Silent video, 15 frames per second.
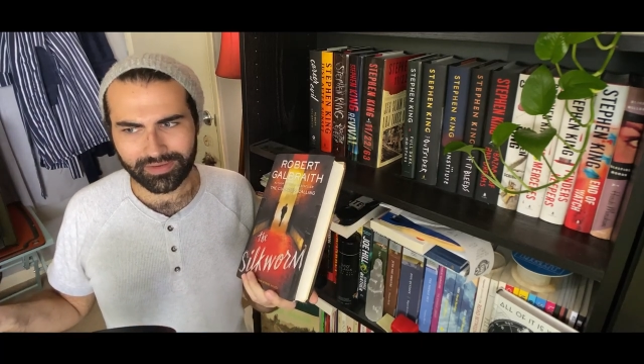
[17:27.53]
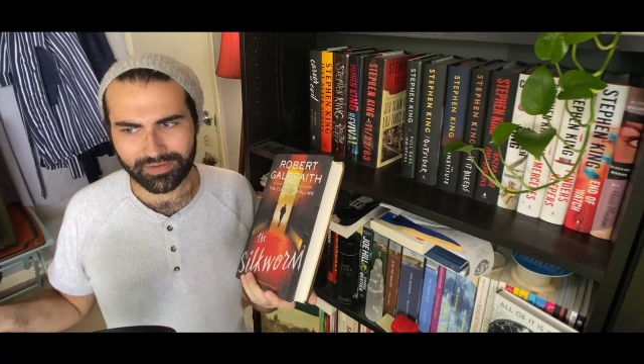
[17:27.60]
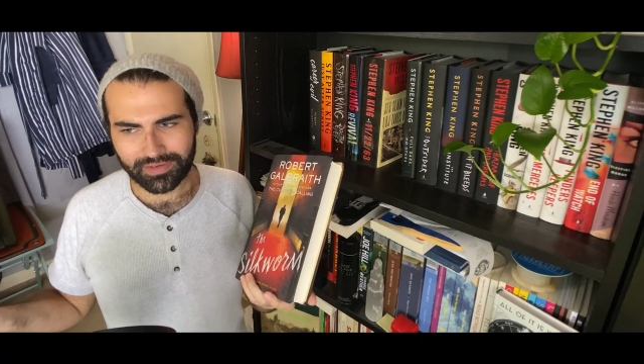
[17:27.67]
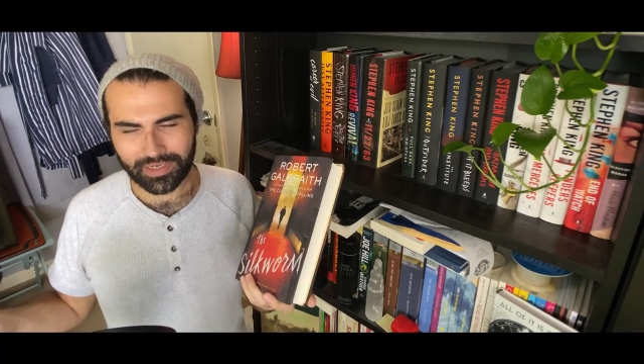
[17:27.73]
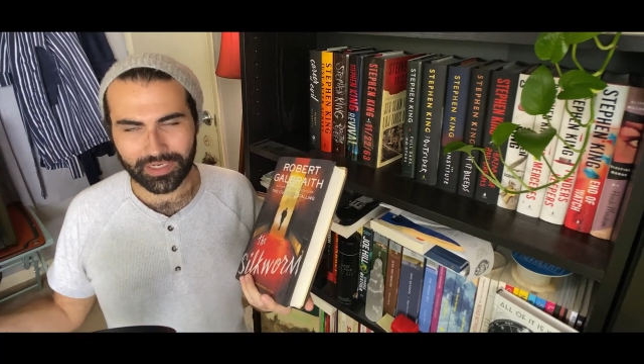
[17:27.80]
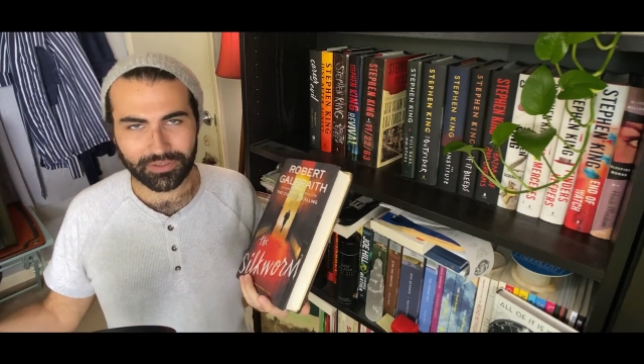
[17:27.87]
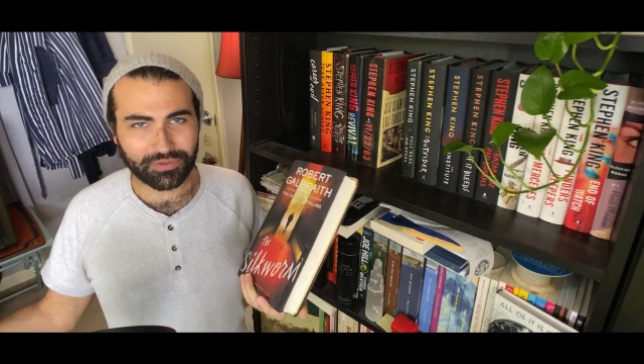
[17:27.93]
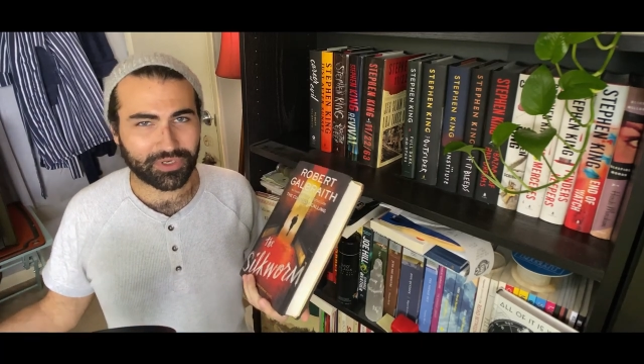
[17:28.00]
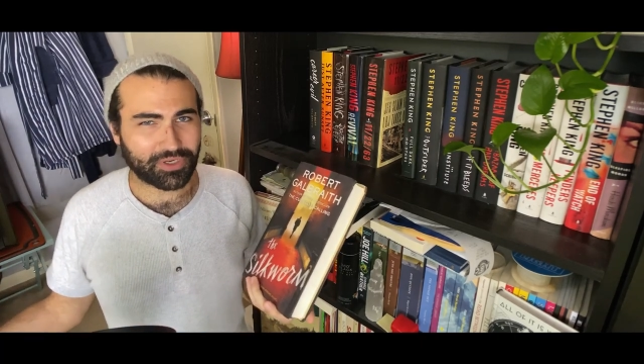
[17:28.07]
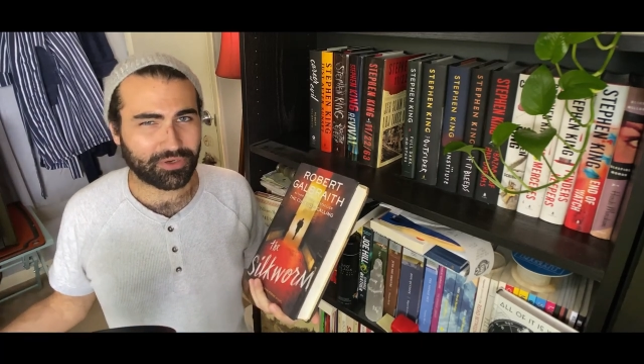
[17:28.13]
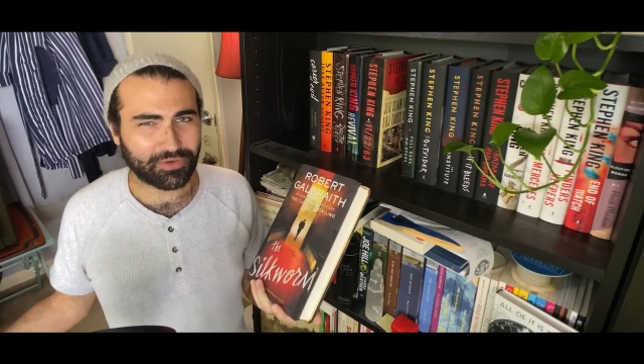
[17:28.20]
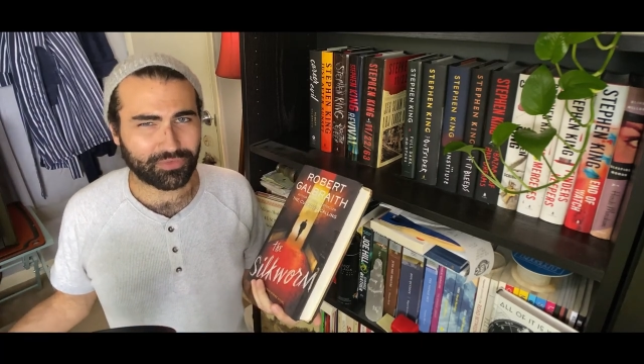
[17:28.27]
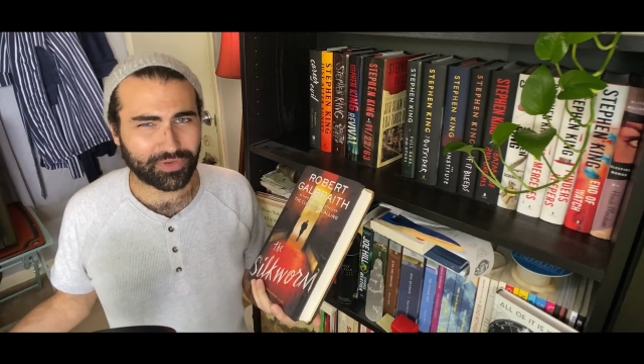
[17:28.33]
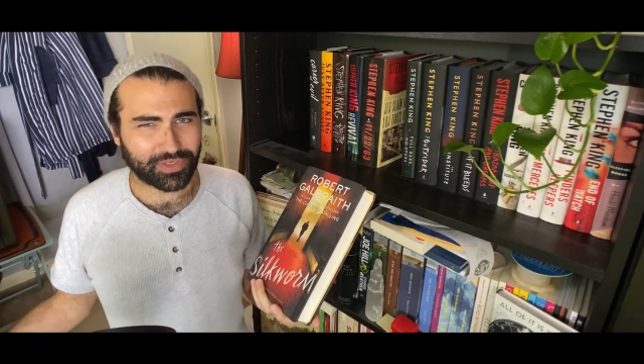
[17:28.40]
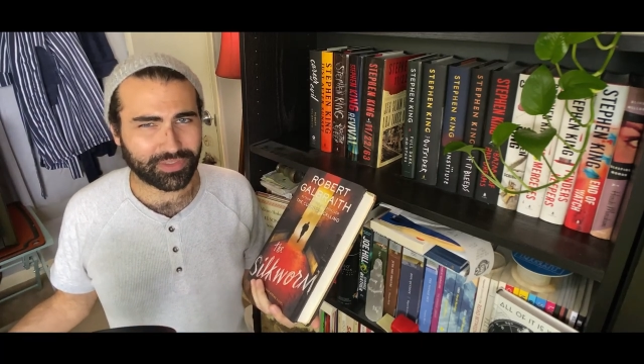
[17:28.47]
I don't know
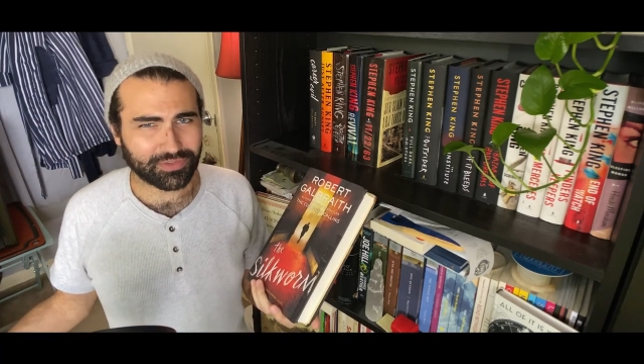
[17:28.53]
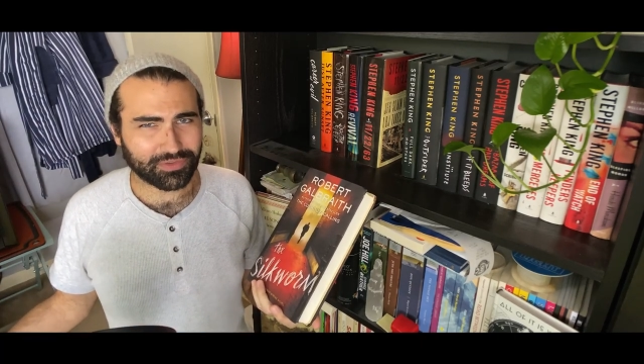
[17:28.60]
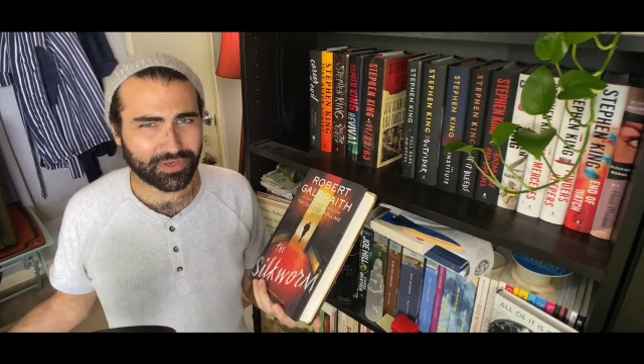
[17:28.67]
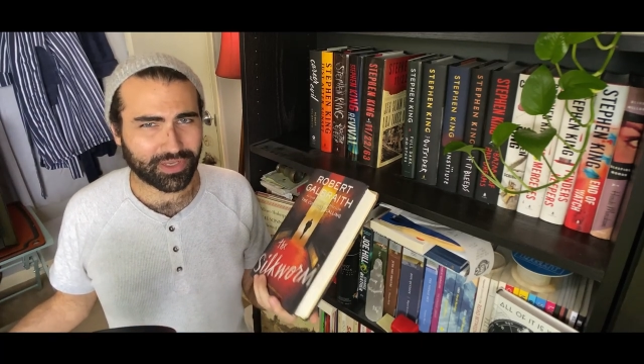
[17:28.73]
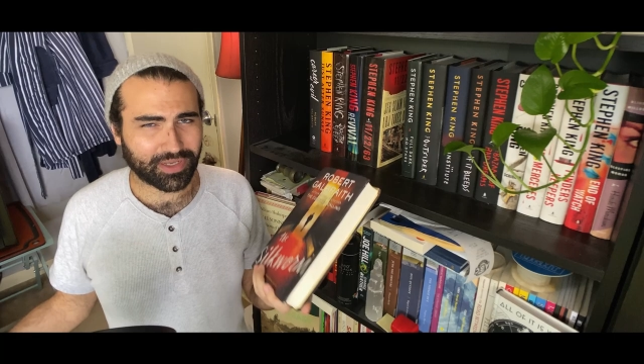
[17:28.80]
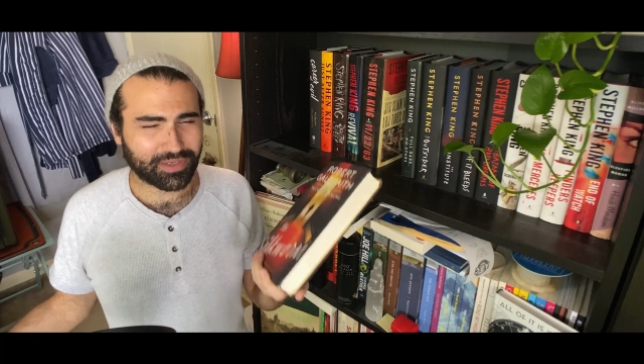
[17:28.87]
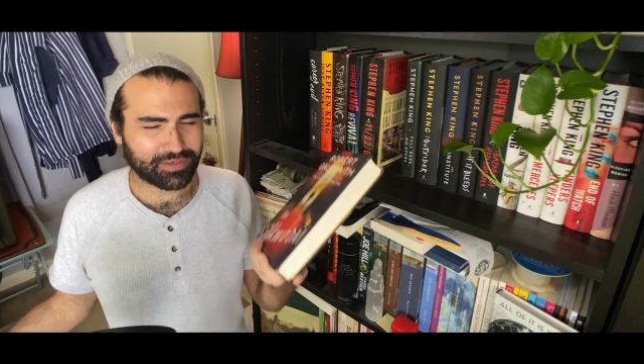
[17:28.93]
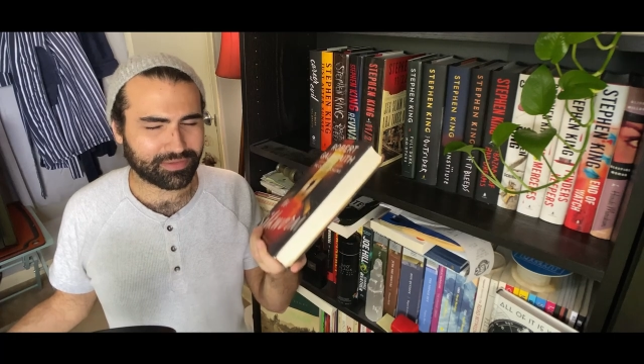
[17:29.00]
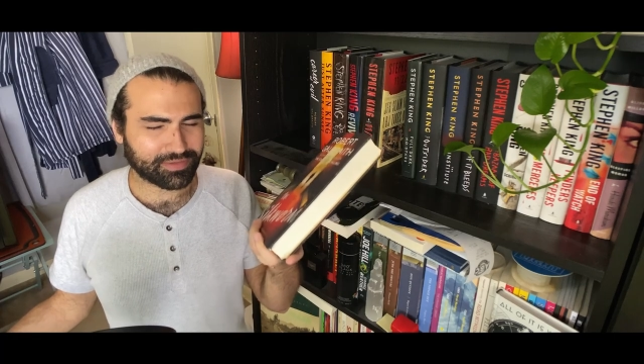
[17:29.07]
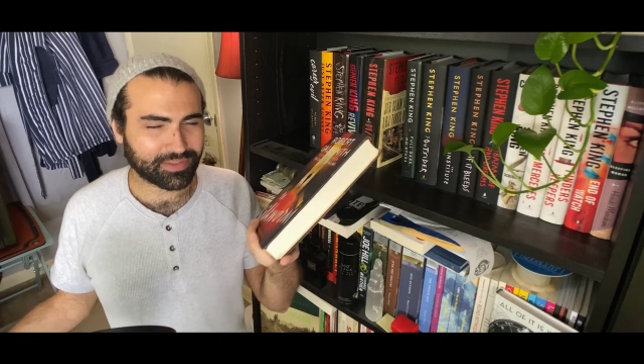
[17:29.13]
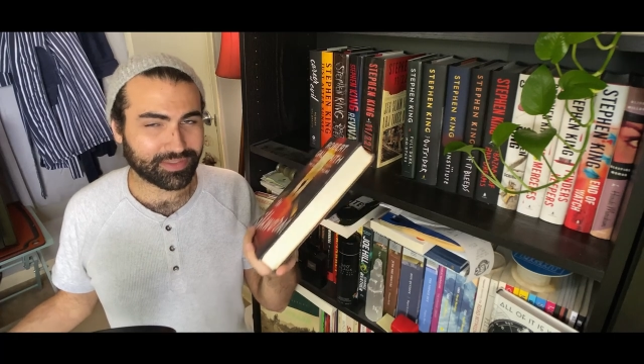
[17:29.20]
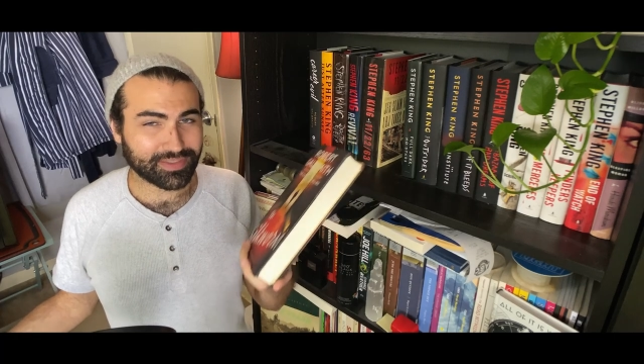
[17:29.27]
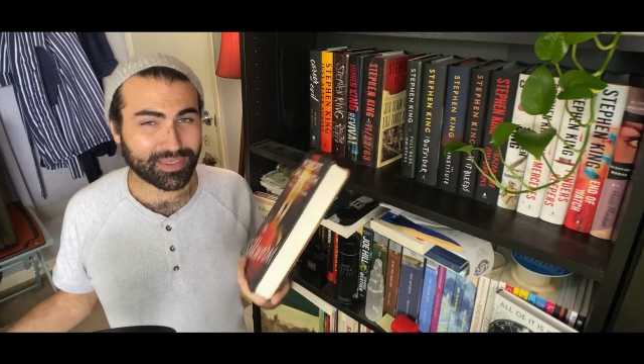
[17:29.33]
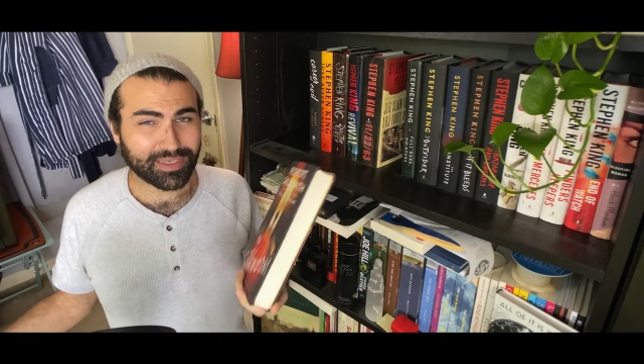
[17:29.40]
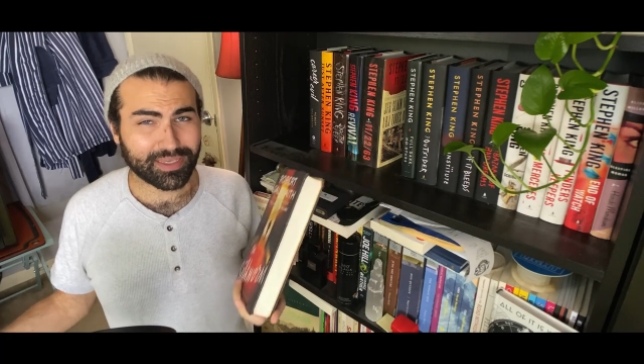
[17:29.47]
if it is or not
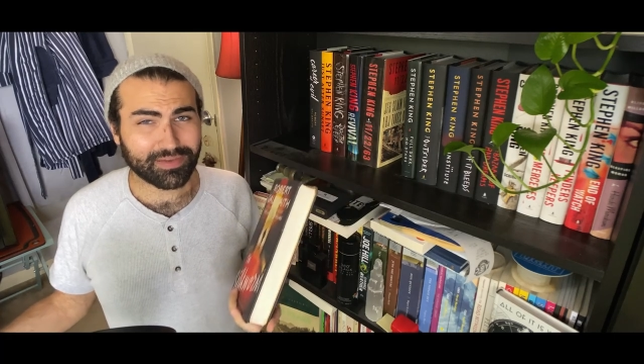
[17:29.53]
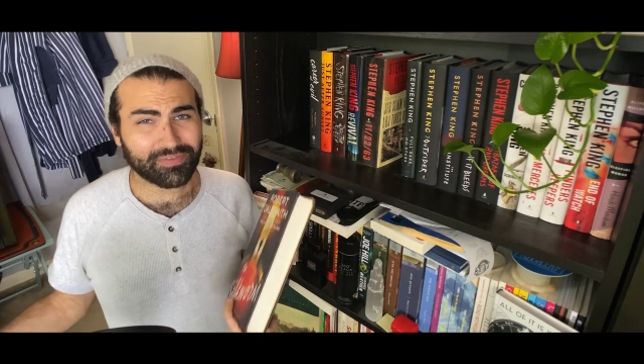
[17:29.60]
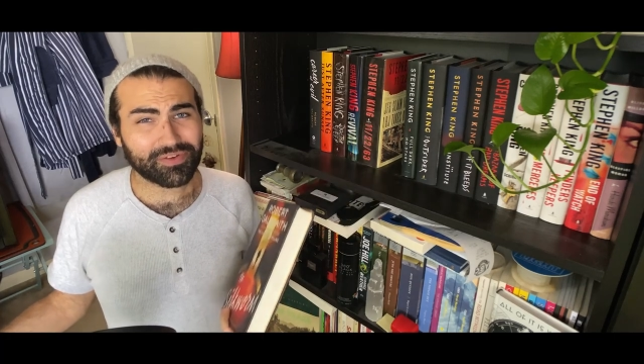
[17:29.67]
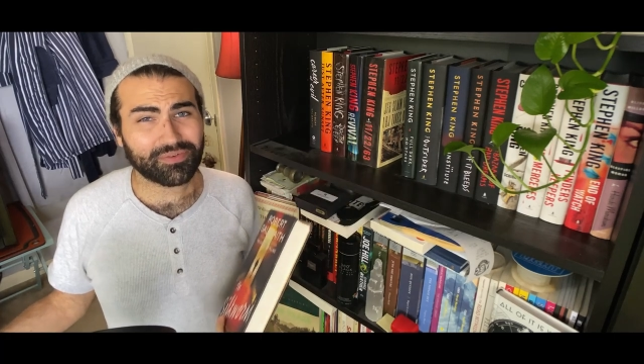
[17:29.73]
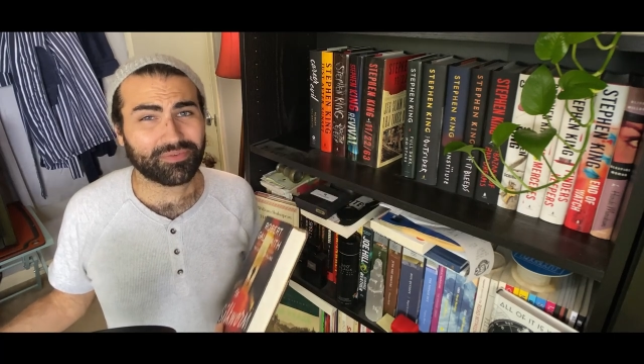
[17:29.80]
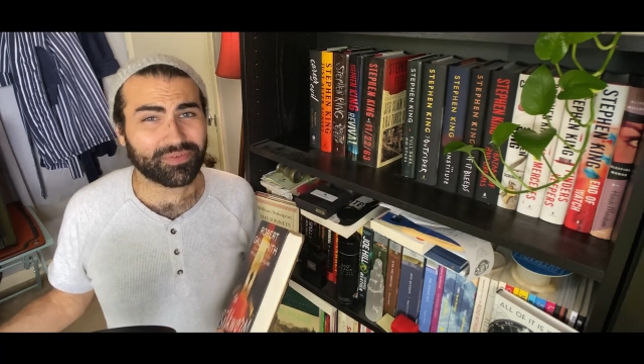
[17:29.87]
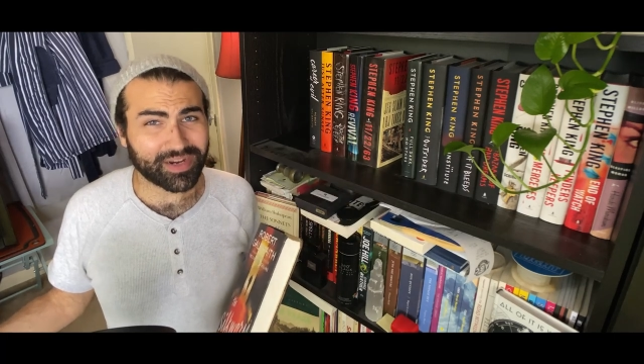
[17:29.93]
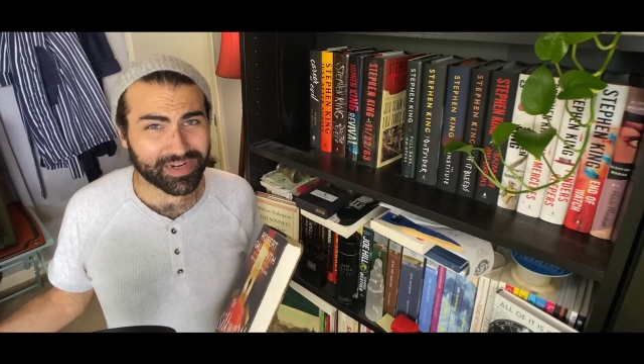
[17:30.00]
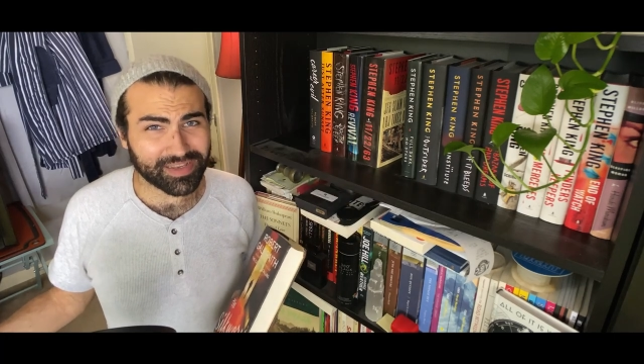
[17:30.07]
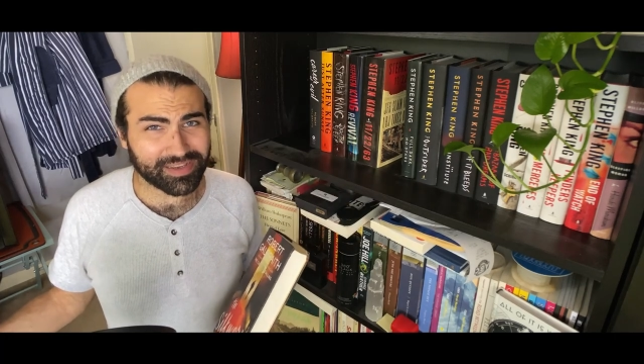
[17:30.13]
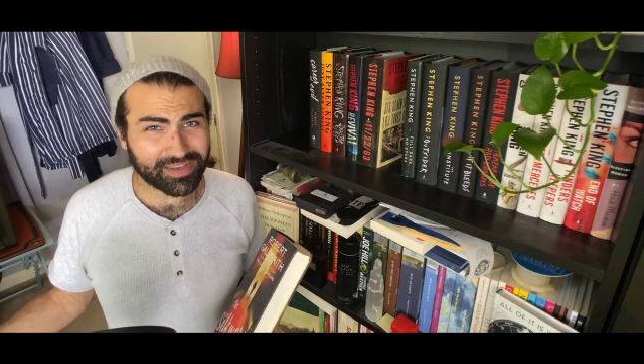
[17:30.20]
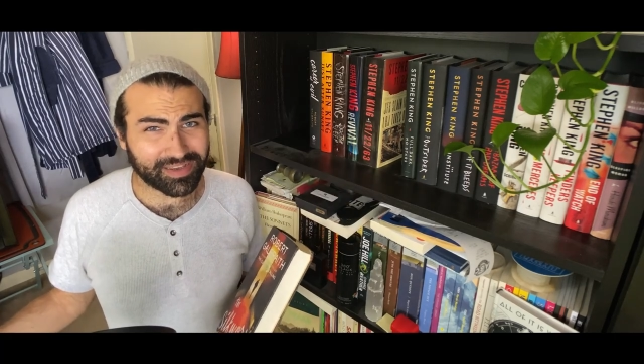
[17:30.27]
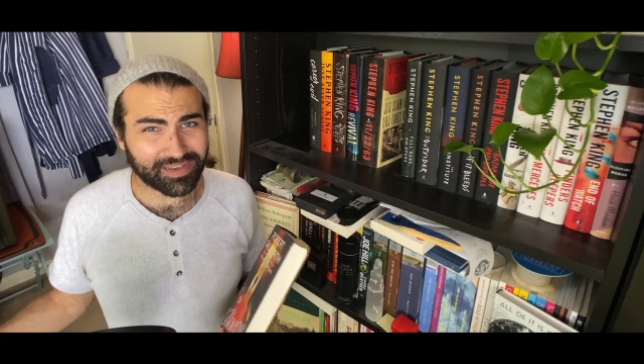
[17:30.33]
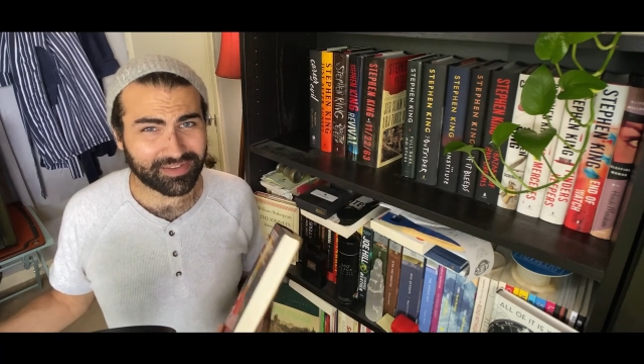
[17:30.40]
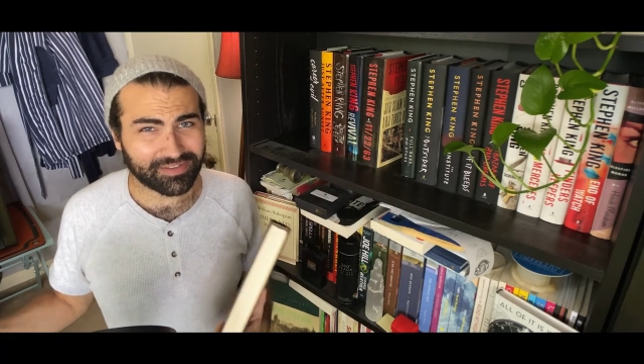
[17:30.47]
because I haven't read it
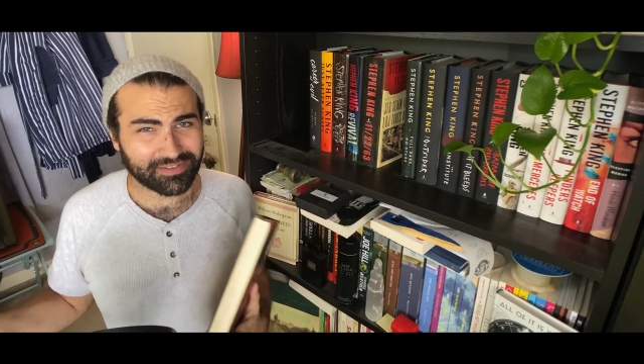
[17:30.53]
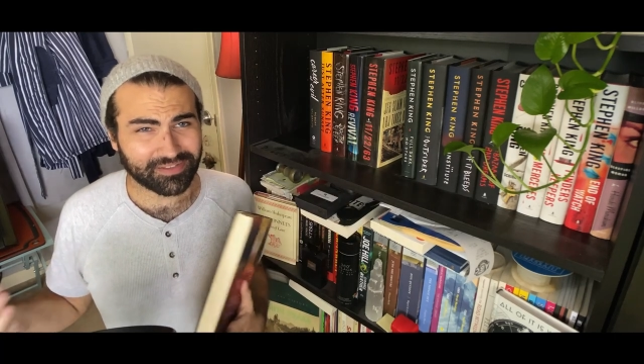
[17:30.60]
yet.